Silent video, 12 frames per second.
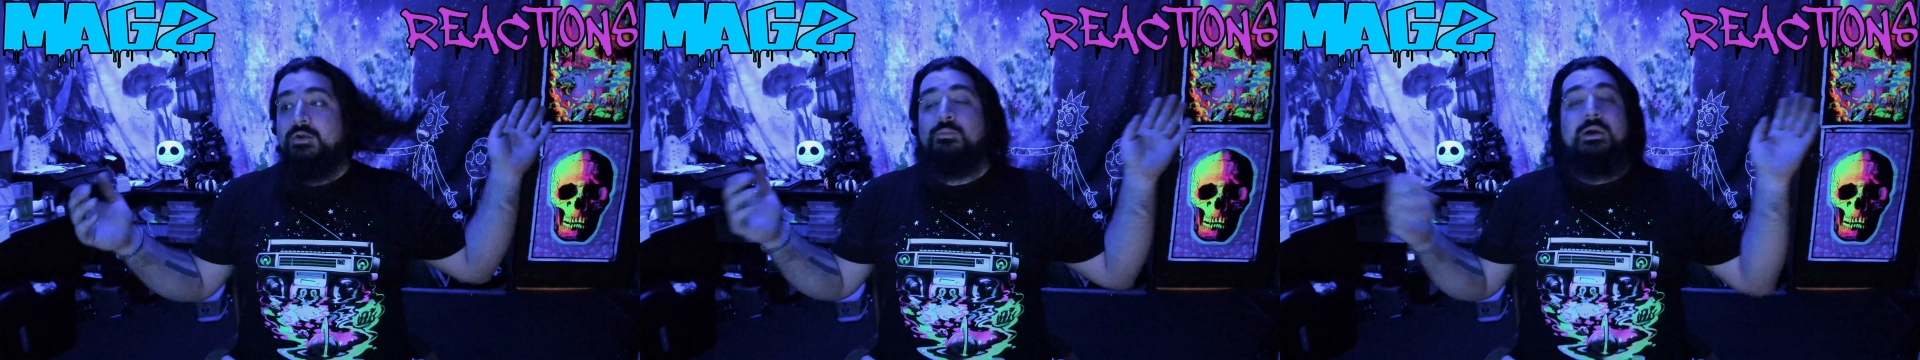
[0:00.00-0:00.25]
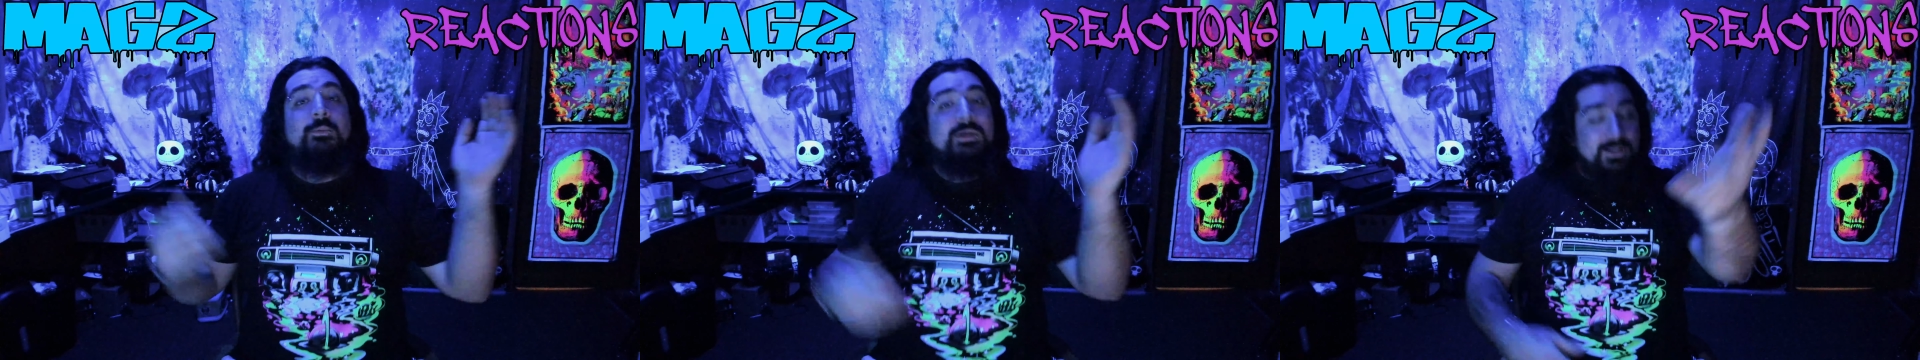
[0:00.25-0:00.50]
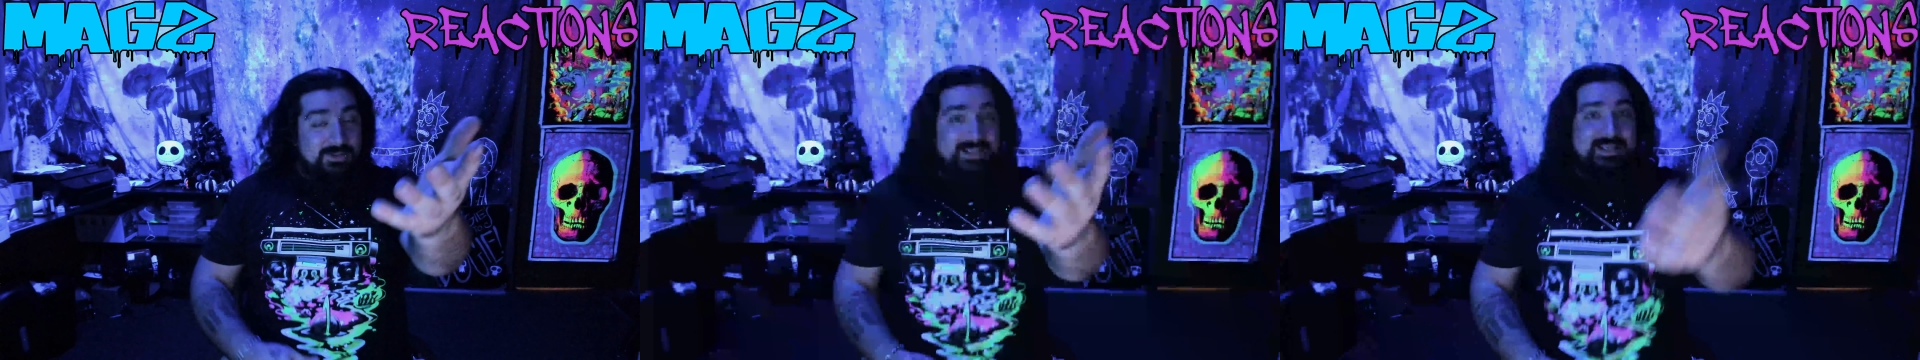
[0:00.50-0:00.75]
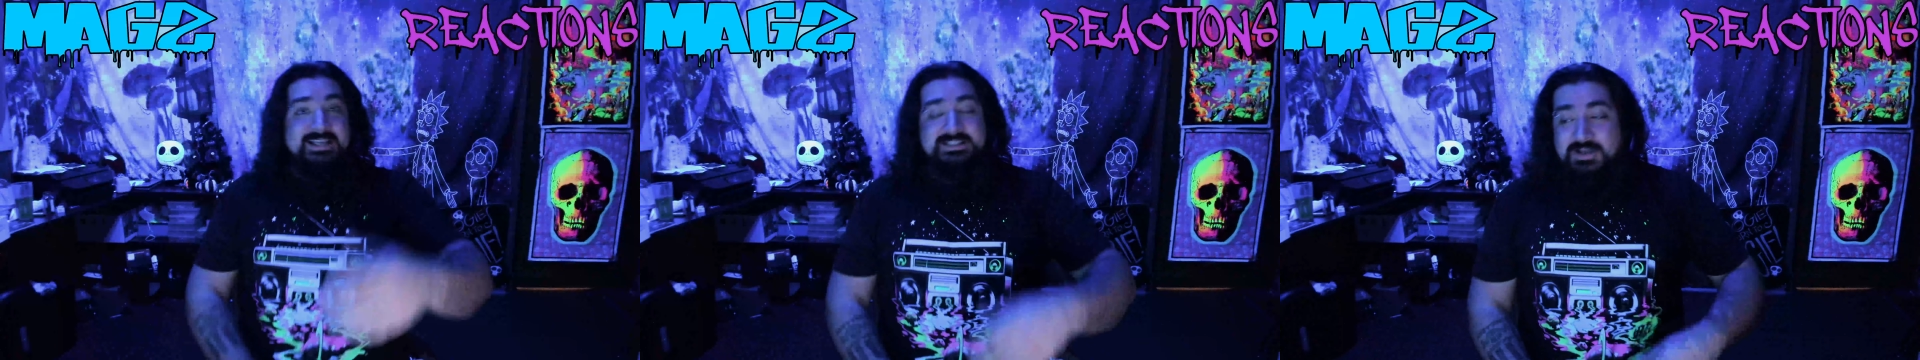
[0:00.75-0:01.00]
My Willow link,
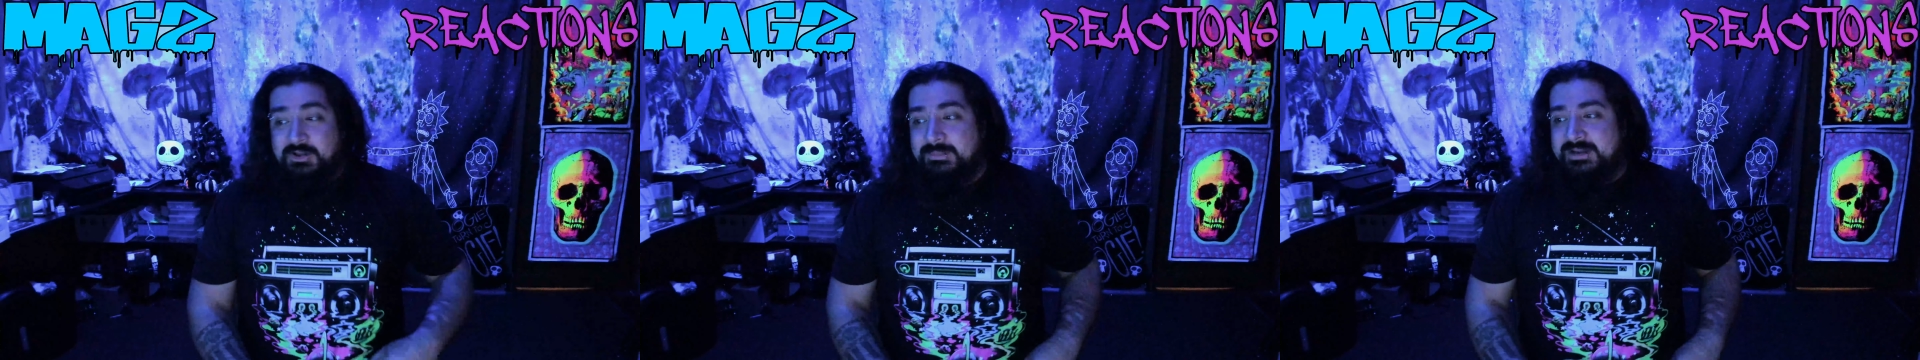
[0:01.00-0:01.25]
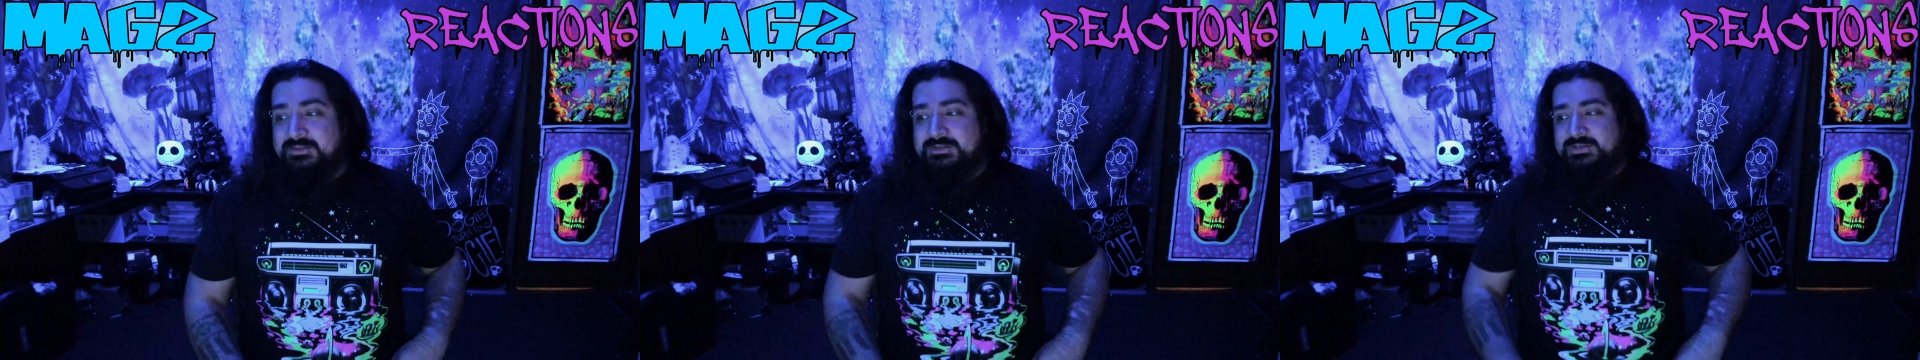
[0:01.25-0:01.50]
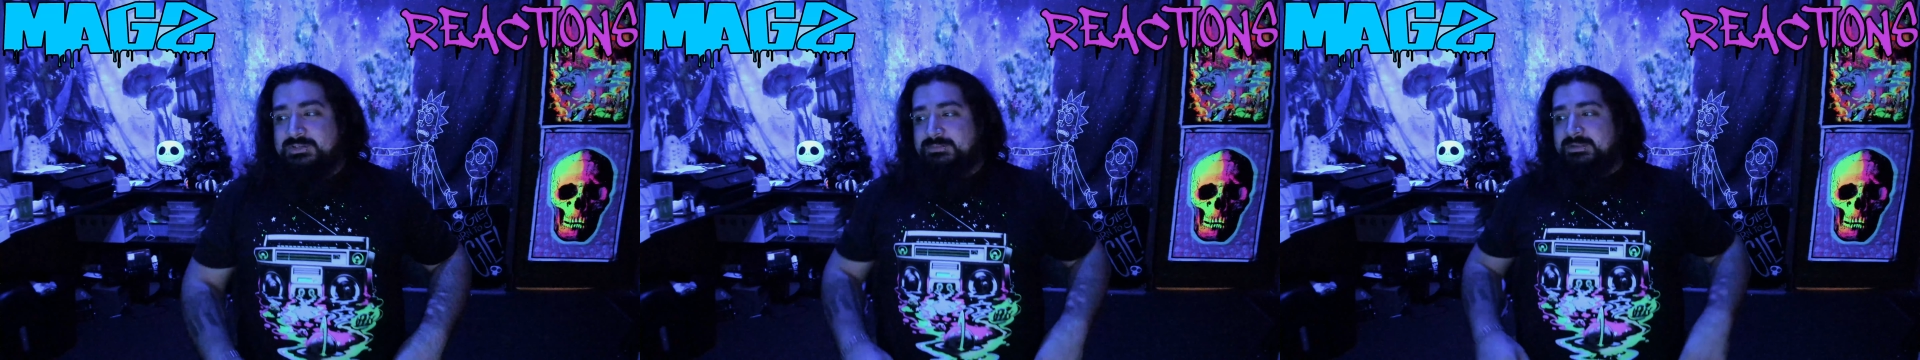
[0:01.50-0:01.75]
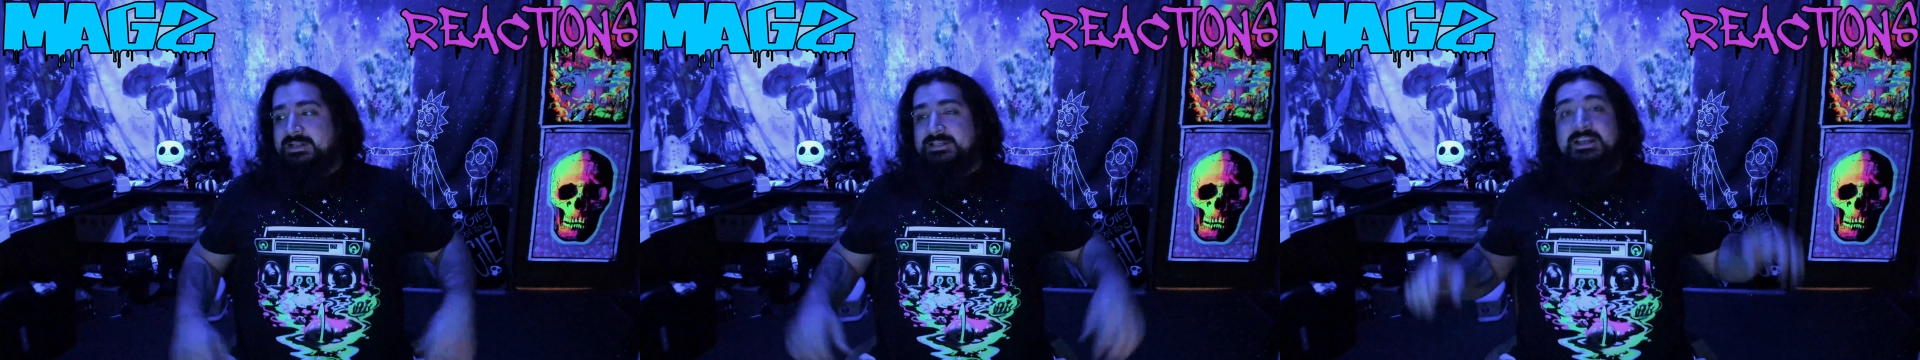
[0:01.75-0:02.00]
that's all my other social
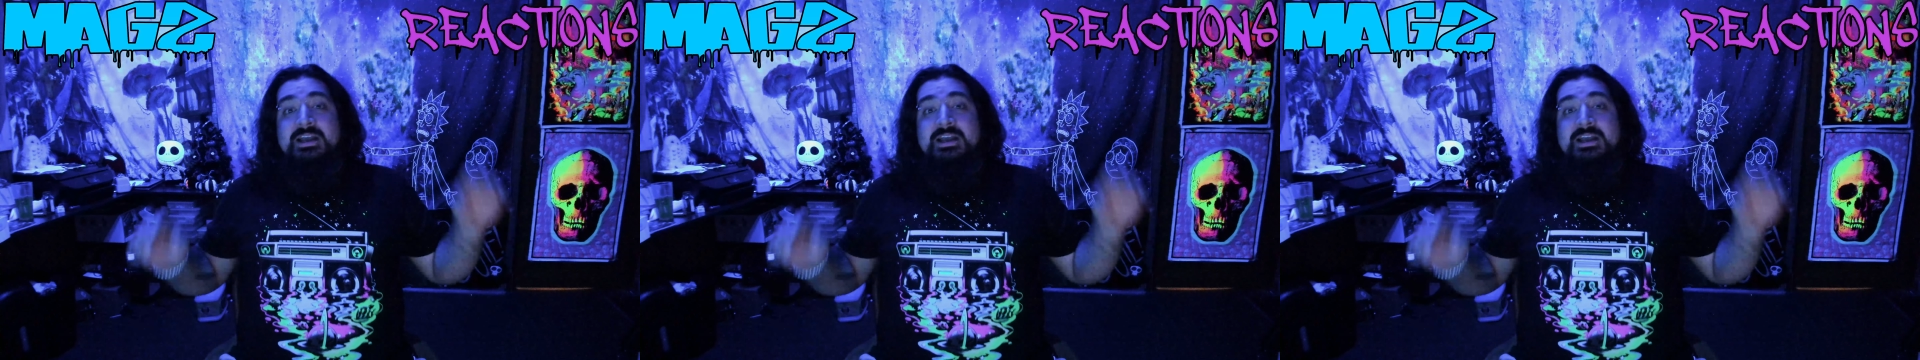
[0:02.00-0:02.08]
medias.